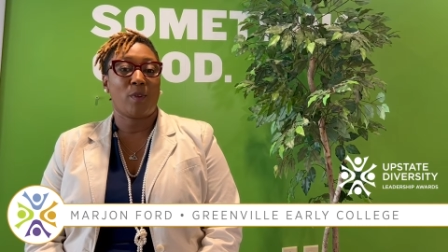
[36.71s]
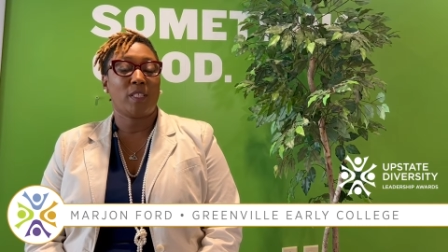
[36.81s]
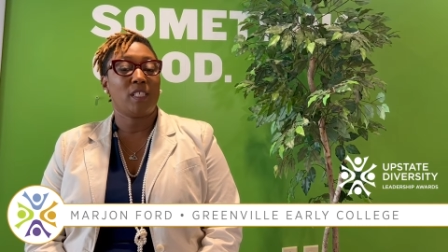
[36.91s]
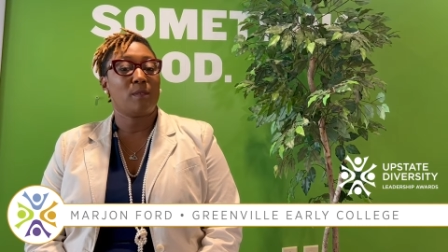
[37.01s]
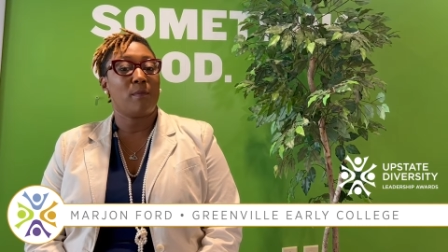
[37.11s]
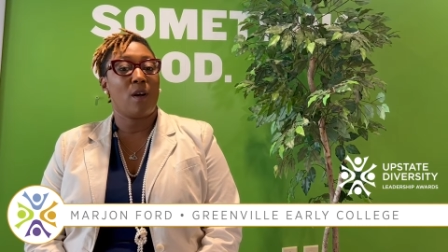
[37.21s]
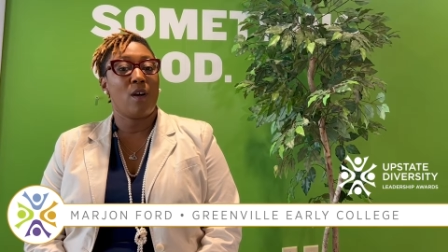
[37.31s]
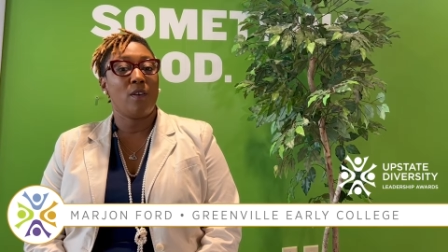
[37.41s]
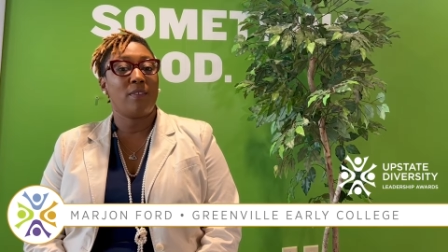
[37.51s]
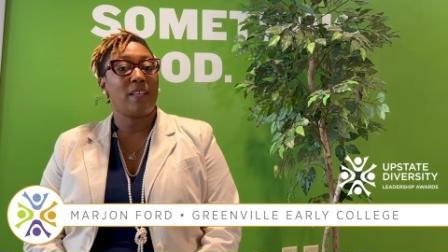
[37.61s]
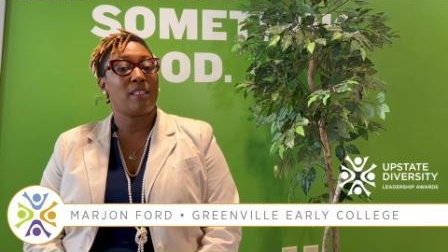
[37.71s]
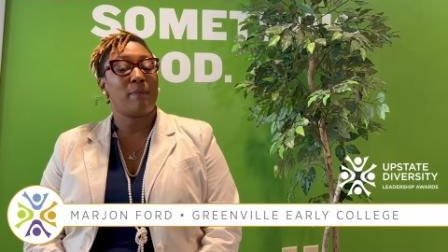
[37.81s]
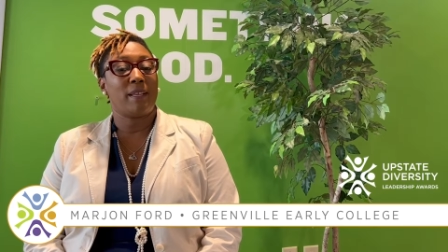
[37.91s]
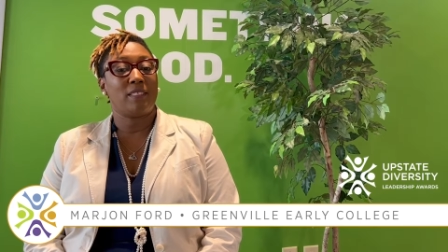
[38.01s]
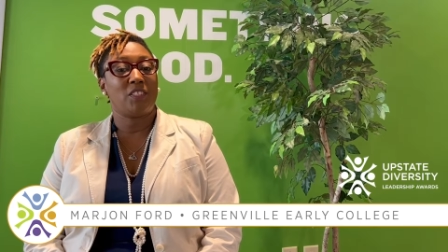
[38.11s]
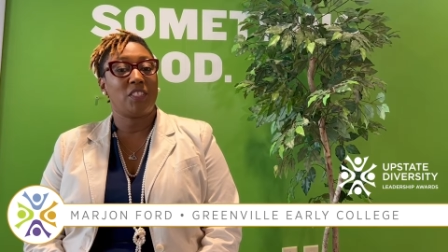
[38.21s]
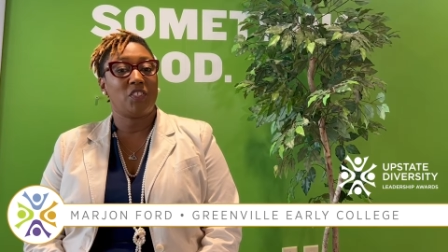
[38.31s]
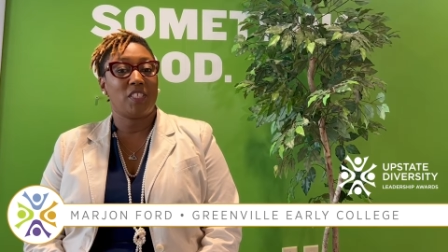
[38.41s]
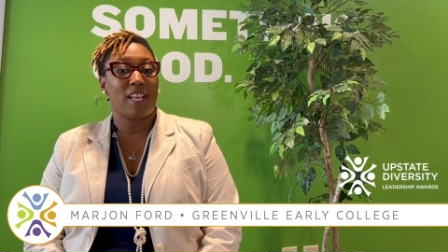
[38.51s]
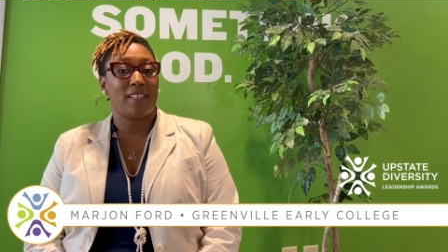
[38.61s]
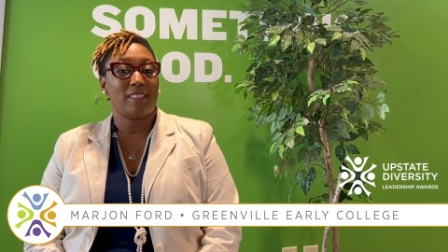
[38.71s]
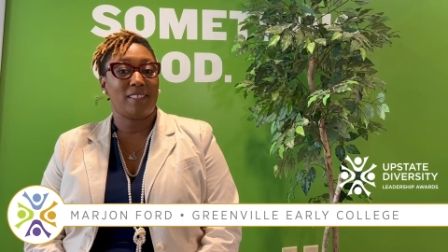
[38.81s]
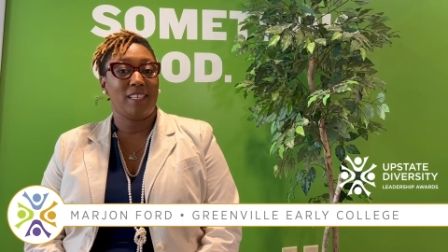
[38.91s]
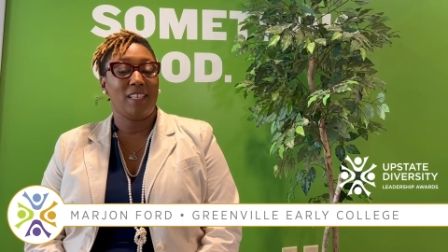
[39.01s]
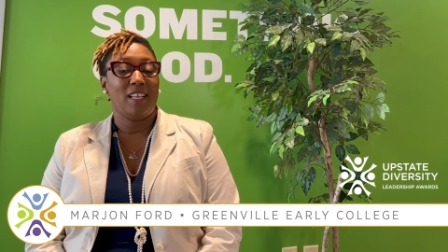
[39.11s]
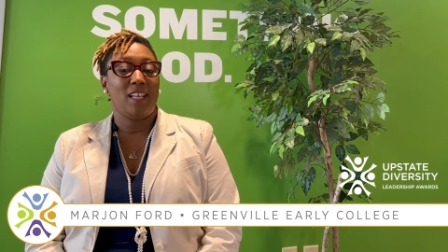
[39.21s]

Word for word: really small, and that's by intentionality.